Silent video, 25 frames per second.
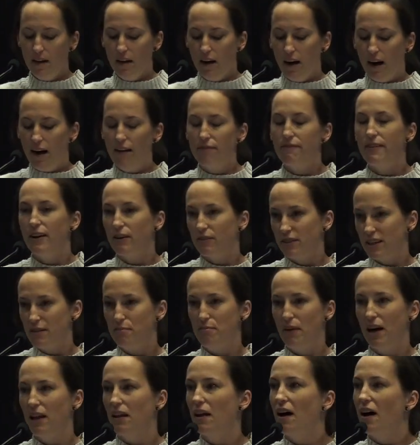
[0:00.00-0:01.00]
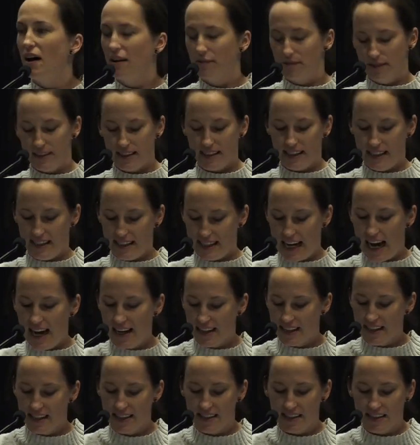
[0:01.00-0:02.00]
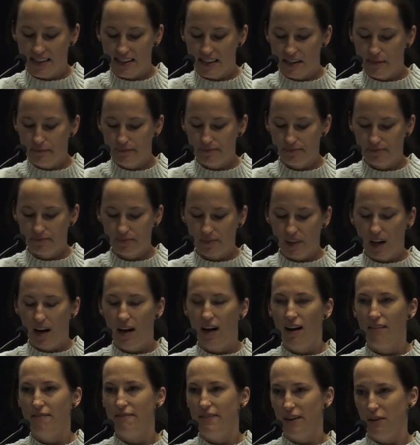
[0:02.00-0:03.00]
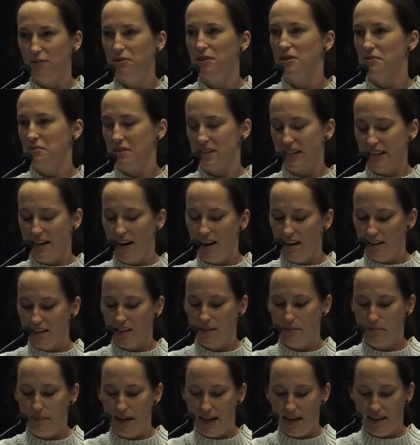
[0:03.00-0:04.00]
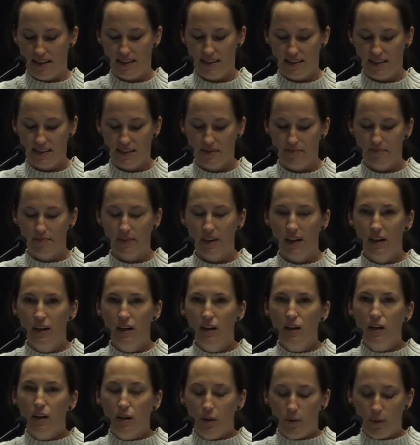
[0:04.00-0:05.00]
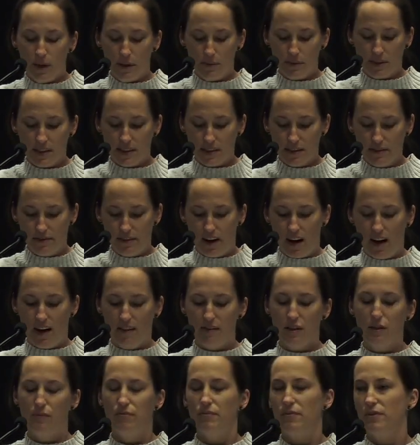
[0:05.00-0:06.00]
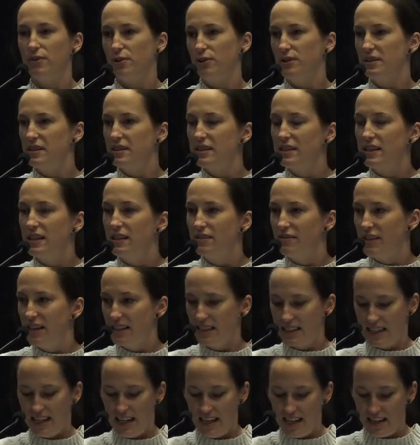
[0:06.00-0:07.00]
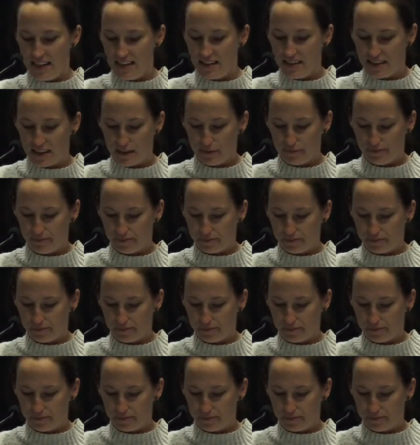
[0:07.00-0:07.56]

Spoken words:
I felt that my life was in tatters. I felt it was an utter mess. We were surviving through the skin of our teeth.